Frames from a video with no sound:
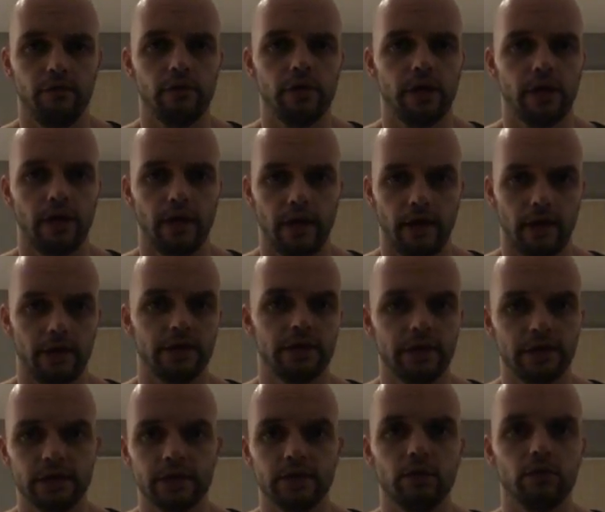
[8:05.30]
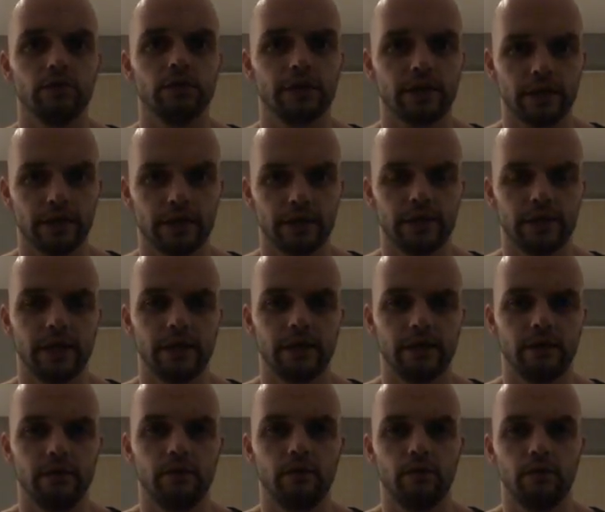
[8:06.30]
can adjust those things that
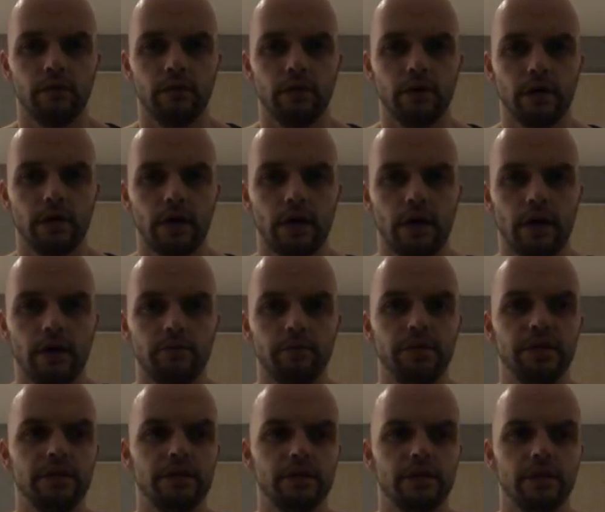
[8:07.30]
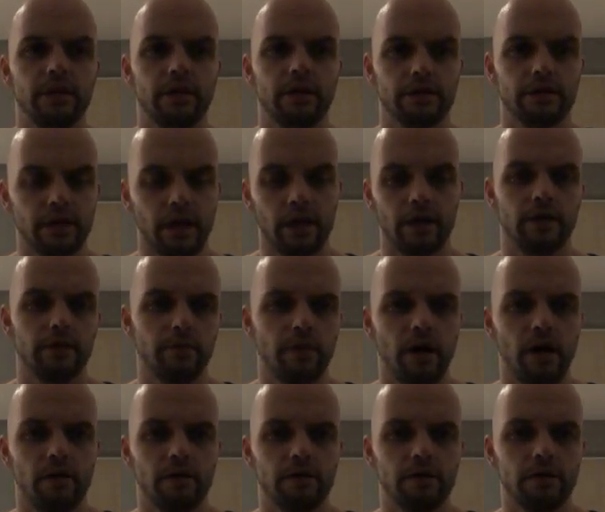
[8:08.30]
I've been talking
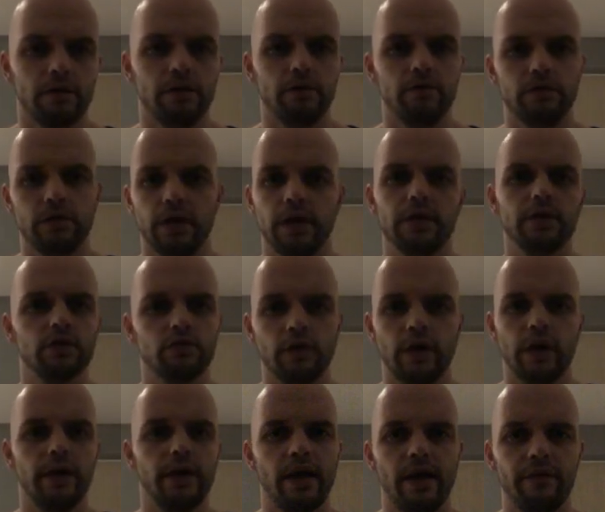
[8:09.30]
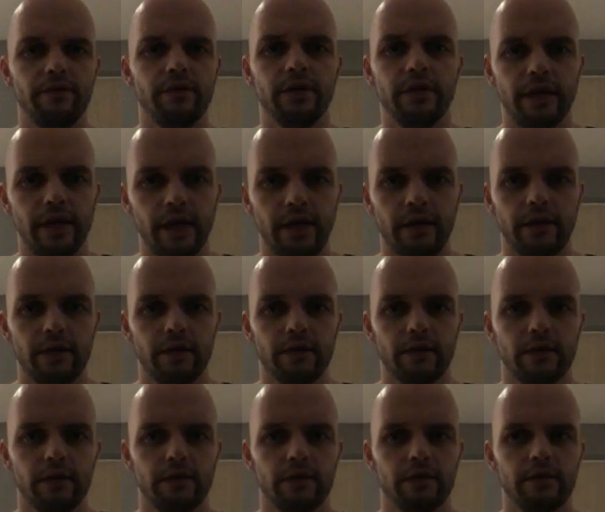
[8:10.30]
about, you can train every day
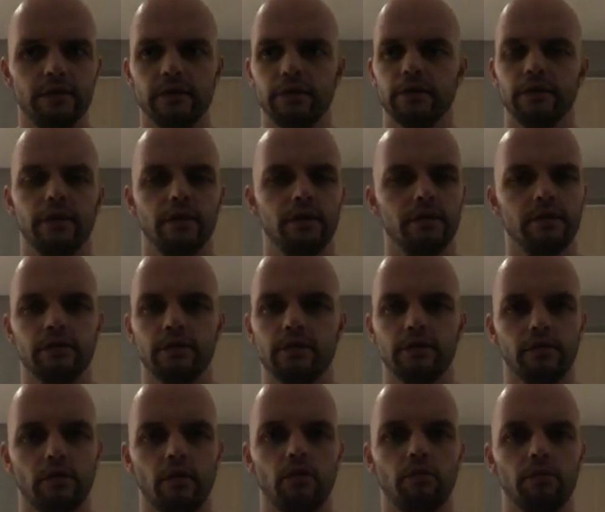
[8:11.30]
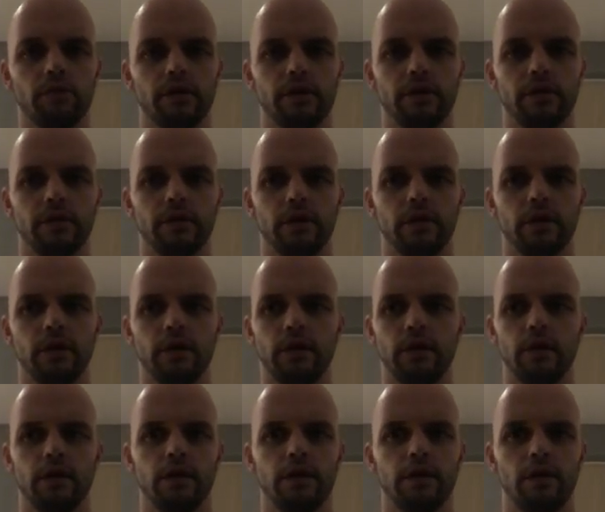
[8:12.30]
normally,
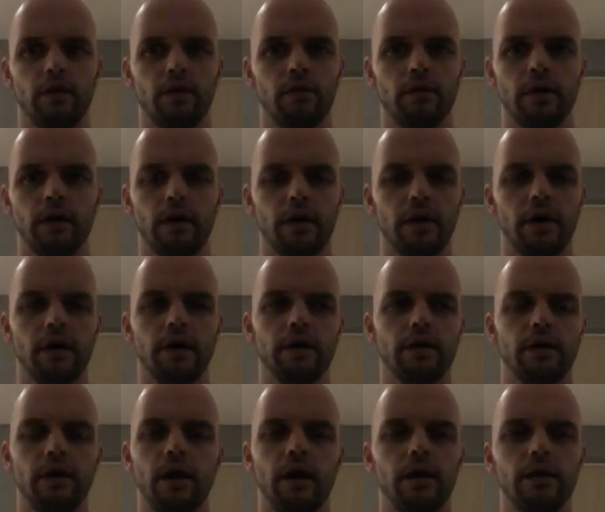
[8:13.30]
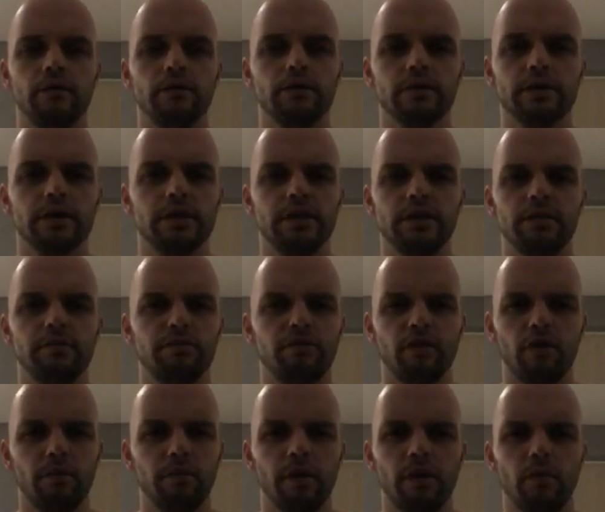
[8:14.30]
you know. I don't see the
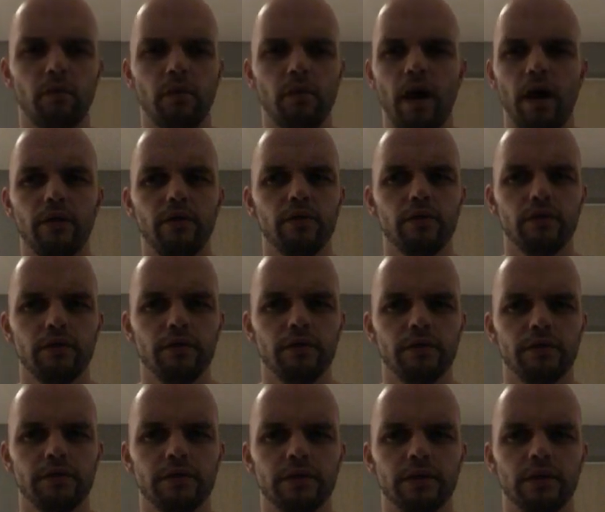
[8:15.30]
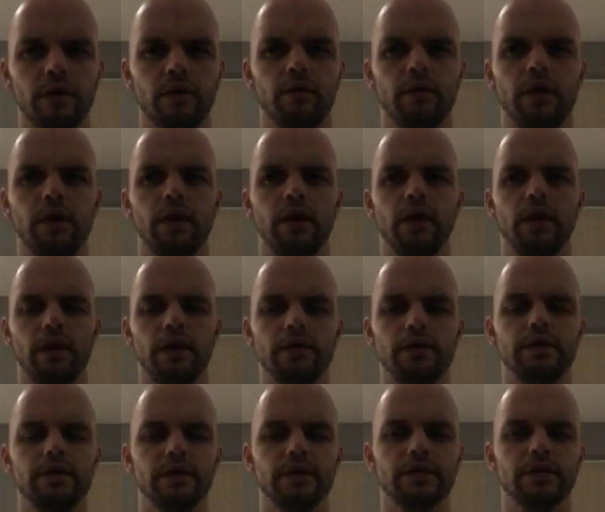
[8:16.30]
problem why you couldn't, you know.
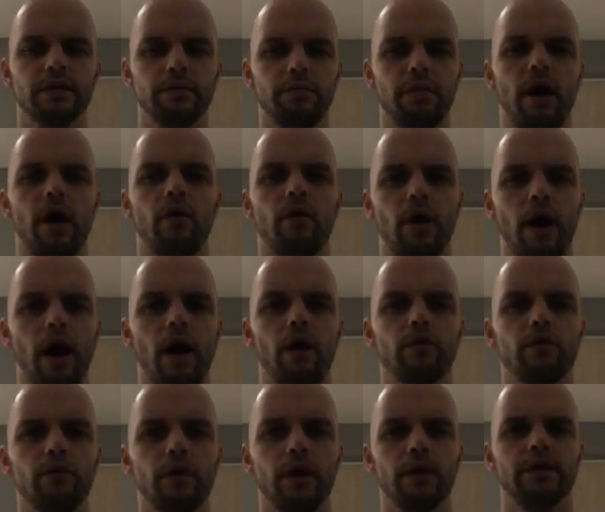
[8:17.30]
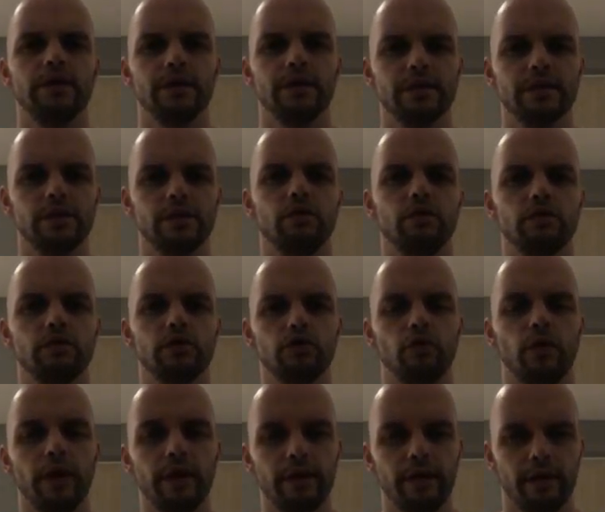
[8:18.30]
It's just about how you adjust your
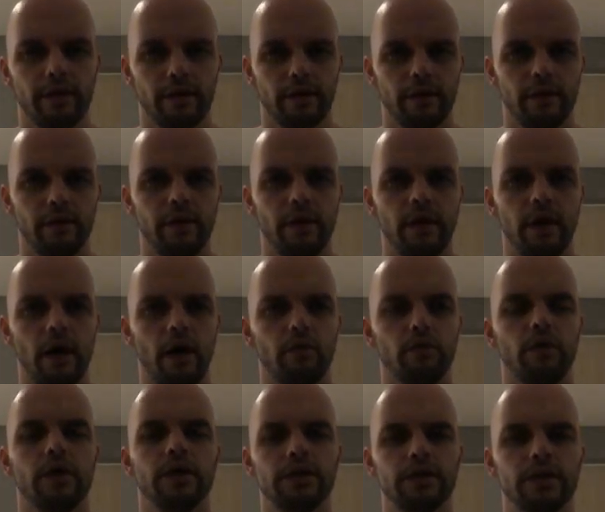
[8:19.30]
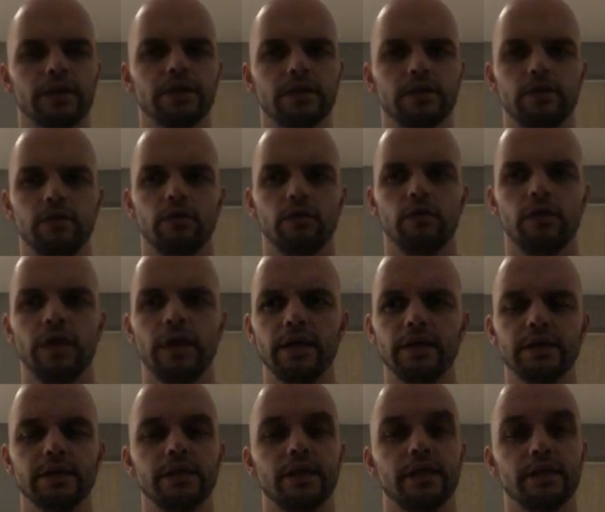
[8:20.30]
training, how you adjust your
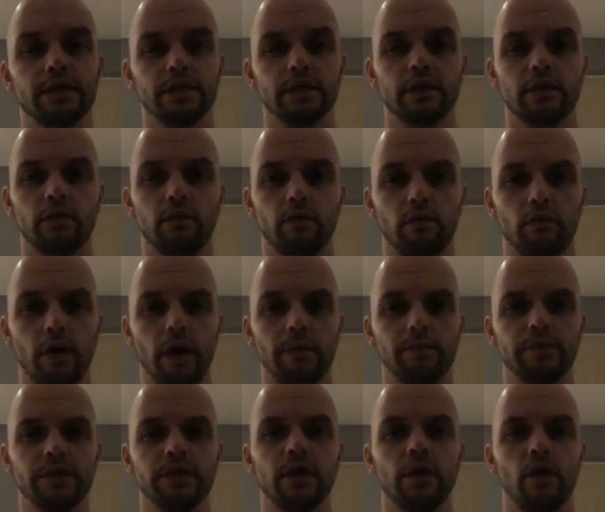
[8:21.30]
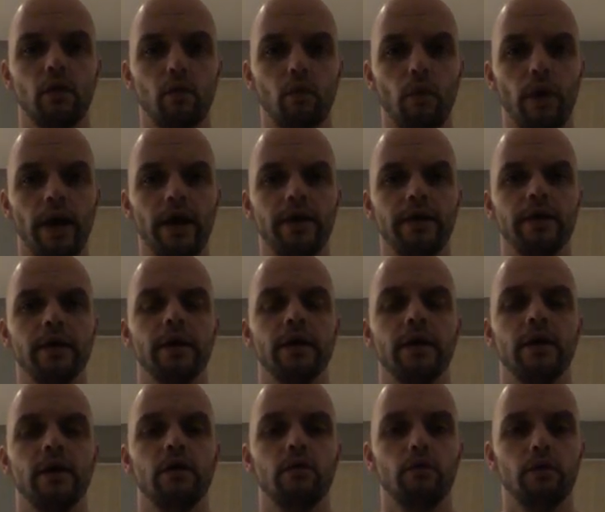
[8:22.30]
sets, reps, weight,
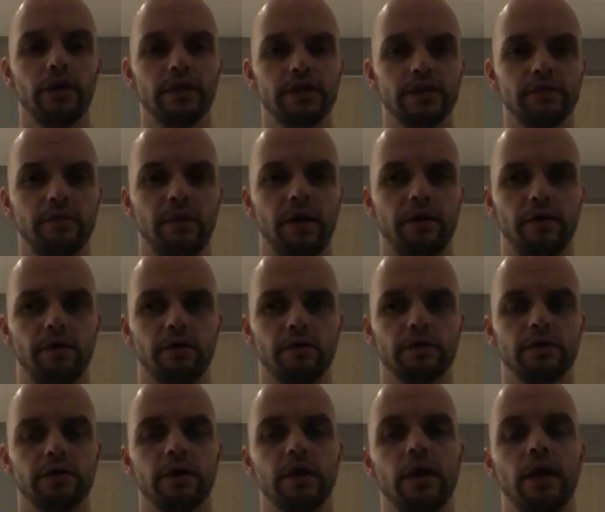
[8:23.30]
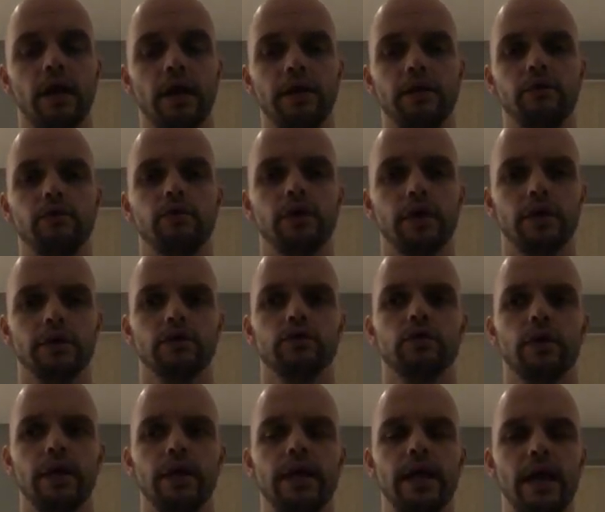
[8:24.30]
rest periods, and you can
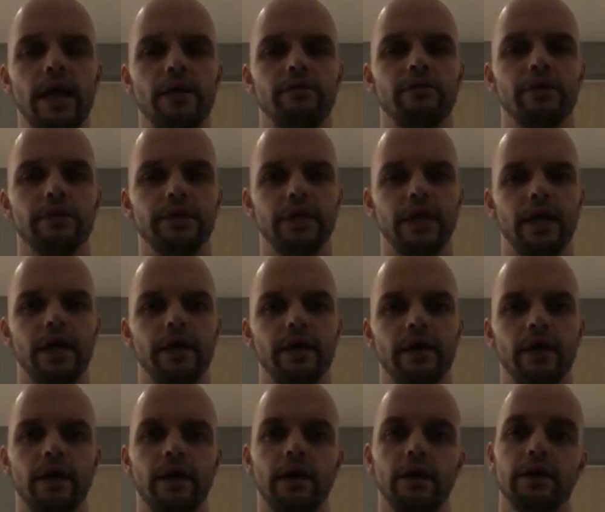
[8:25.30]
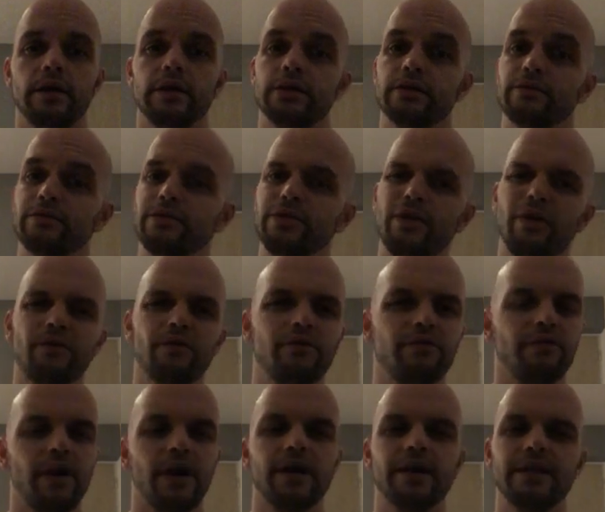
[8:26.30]
train every day. So don't
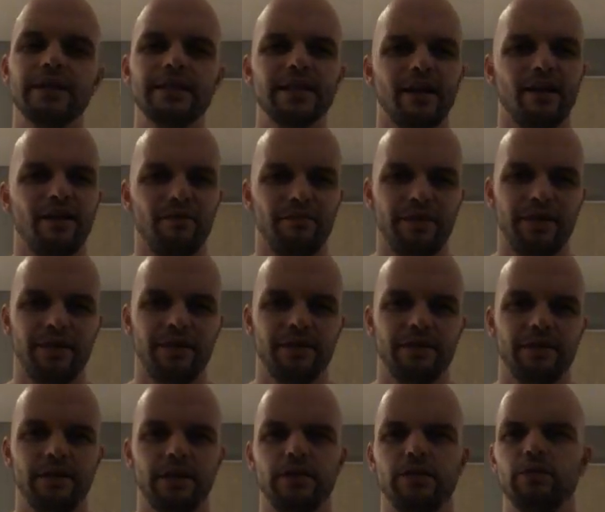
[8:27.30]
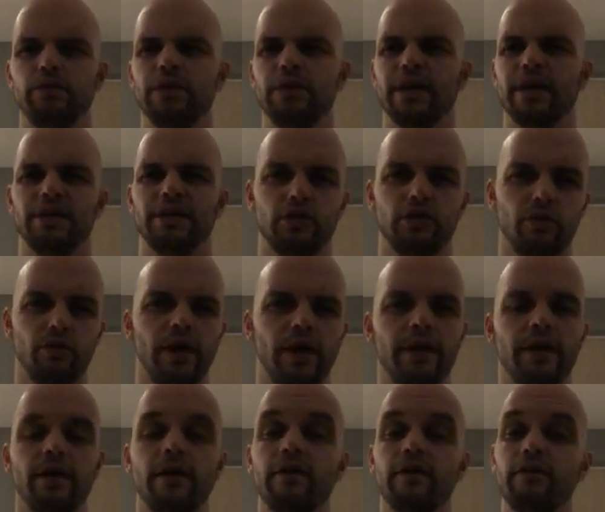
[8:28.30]
fucking tell me that you can
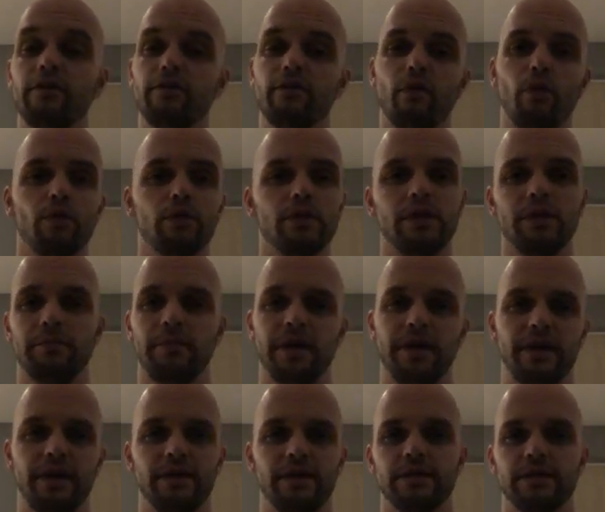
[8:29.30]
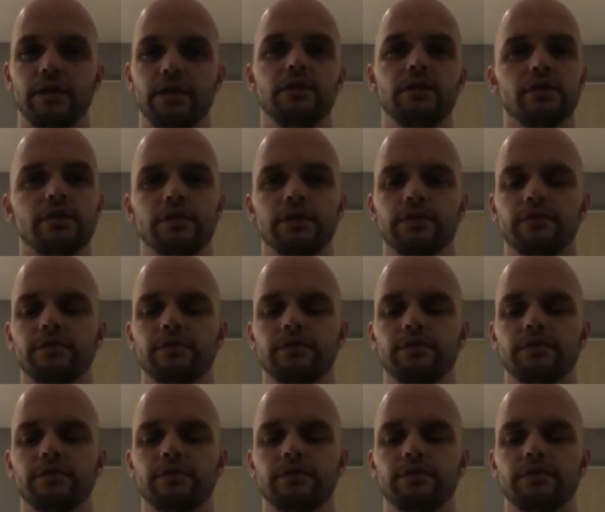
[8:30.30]
train 40 minutes to